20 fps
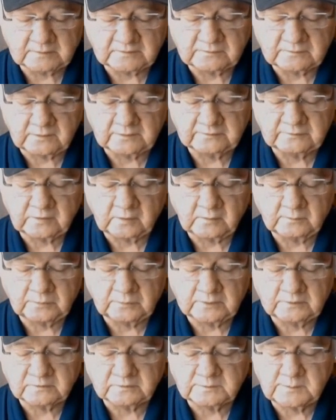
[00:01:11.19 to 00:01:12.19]
has also
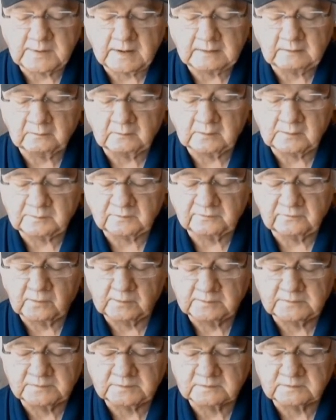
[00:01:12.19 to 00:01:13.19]
produced power run
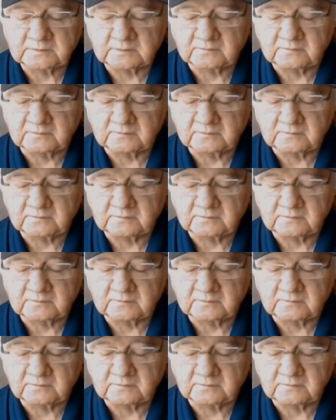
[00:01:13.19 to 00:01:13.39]
performances